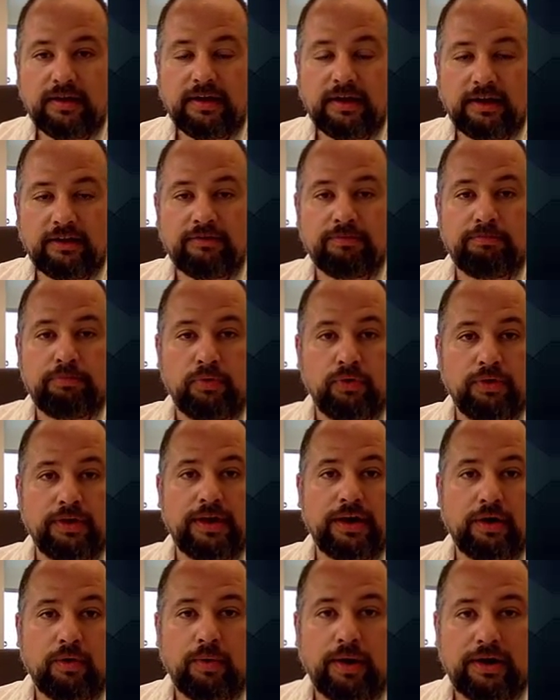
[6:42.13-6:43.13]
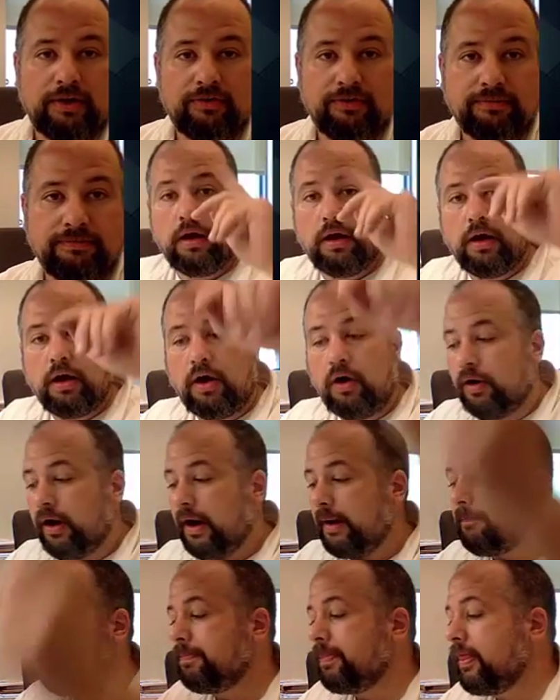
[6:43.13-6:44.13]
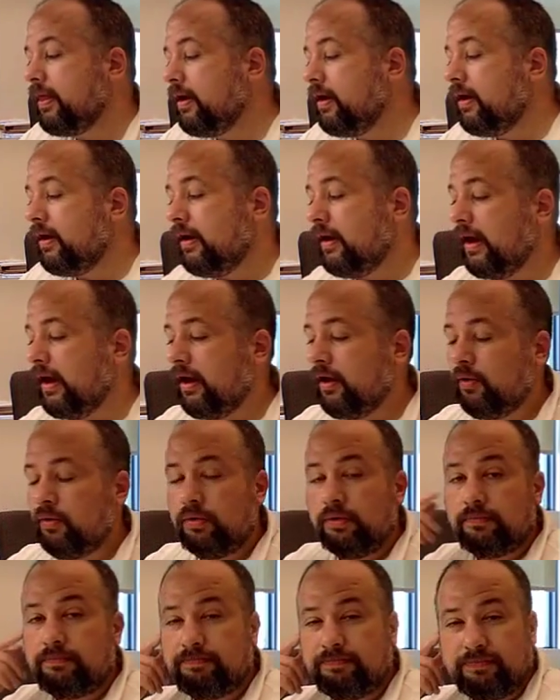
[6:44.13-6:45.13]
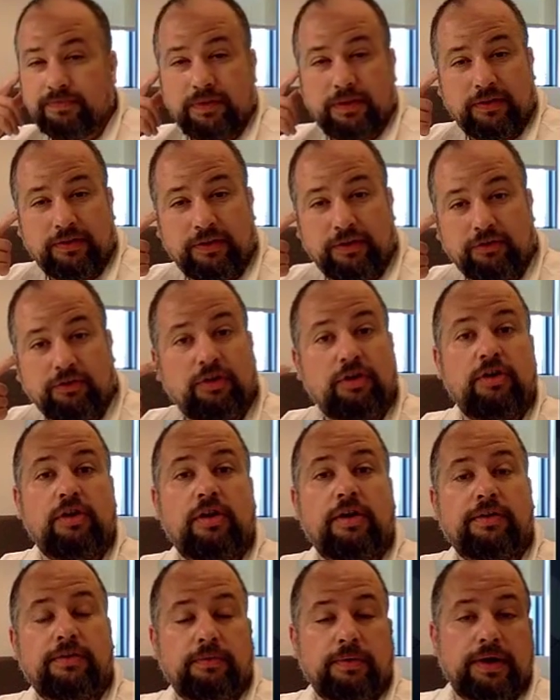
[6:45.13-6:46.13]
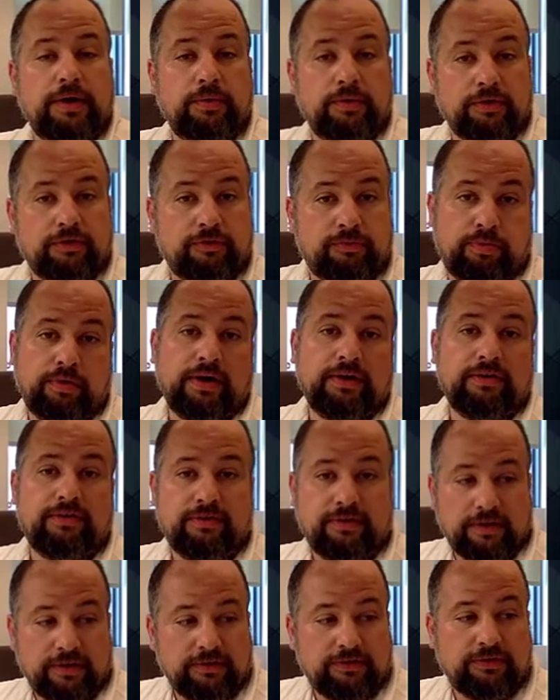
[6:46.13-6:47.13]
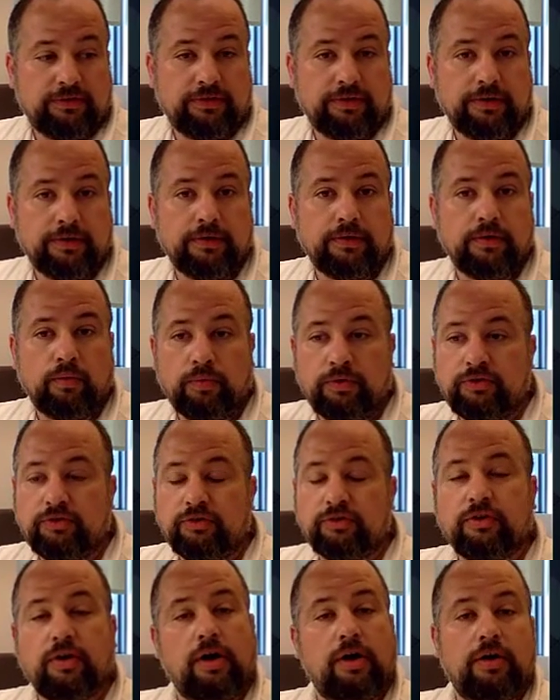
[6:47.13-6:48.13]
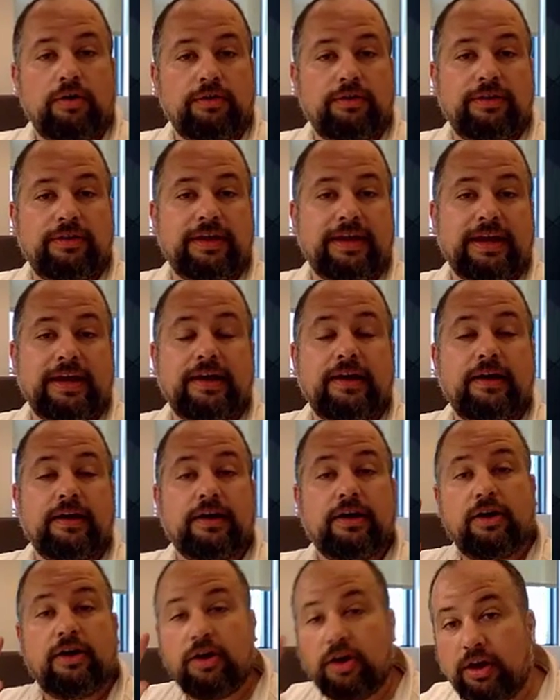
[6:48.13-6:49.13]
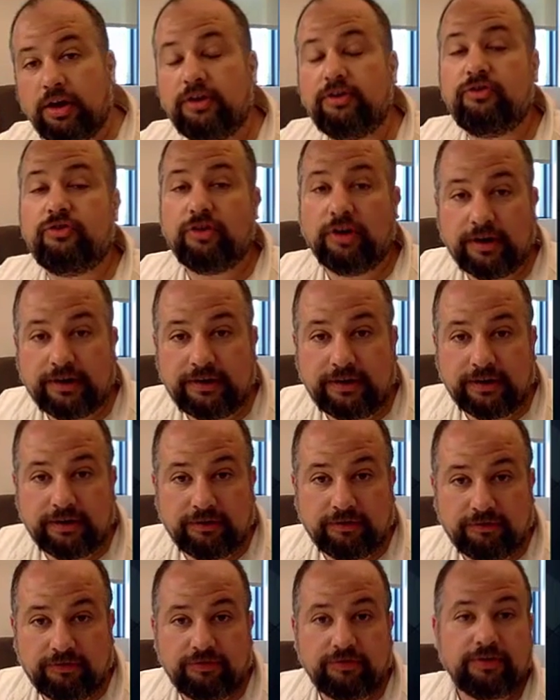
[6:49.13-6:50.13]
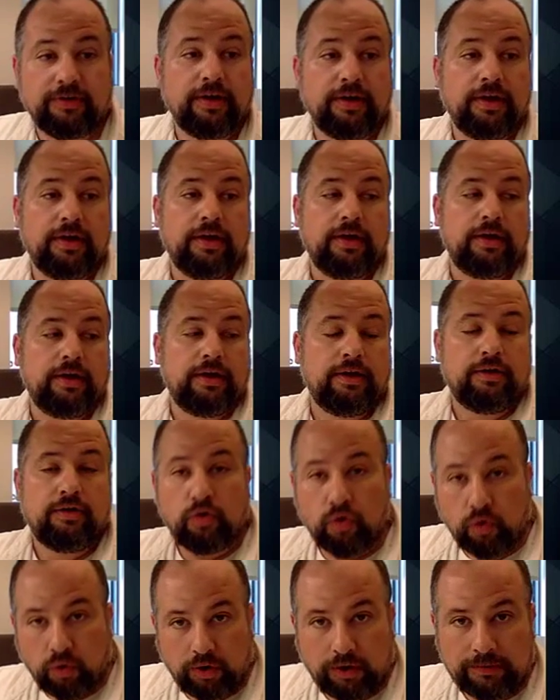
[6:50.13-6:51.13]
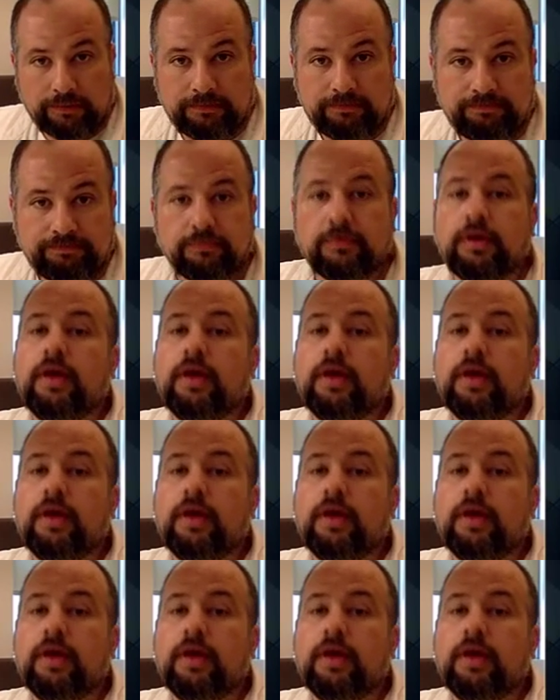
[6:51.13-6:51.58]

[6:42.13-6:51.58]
its Boolean equation. Okay, now there's another way to express this, which is called the conjunctive norm,